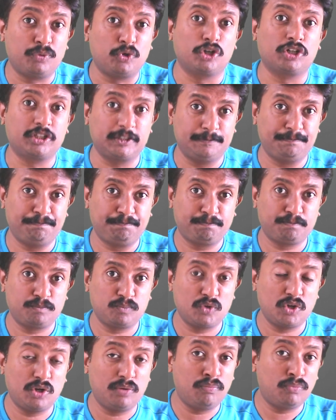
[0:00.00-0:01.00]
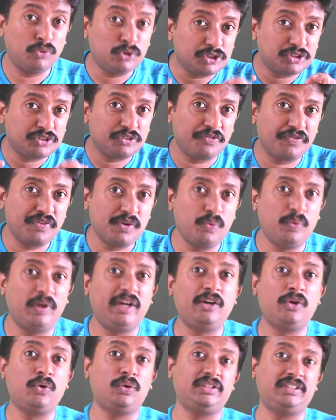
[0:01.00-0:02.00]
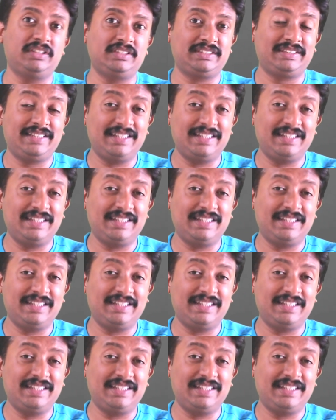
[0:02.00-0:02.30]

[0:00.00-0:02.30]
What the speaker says: book. Most of you will know this.